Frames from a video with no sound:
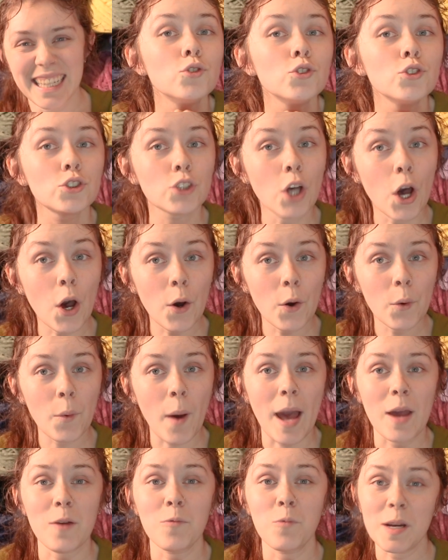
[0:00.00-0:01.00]
So
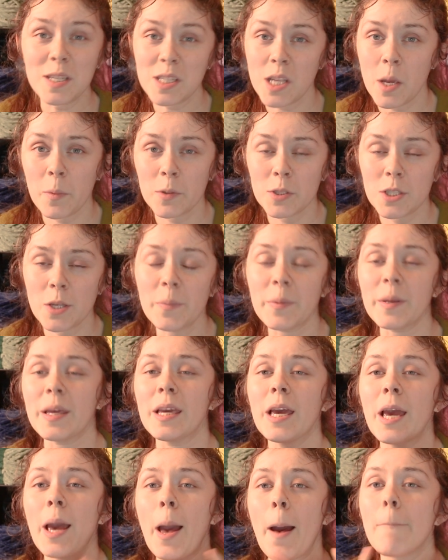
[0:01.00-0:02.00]
I was able to
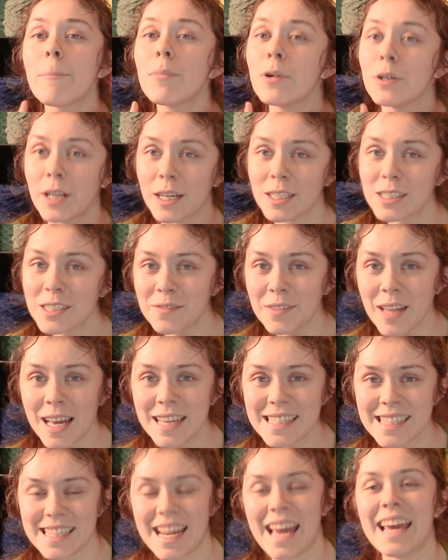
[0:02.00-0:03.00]
be productive
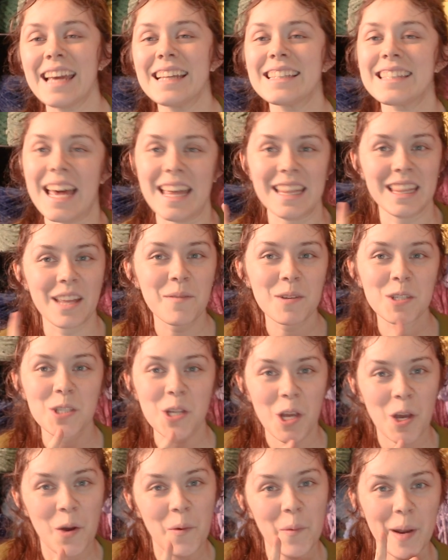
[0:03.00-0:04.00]
last night, and let me
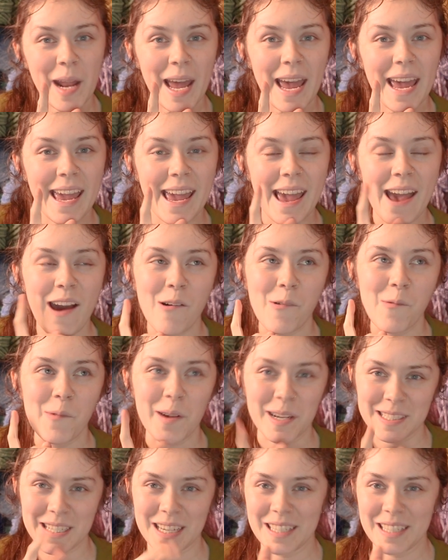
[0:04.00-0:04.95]
show you what I worked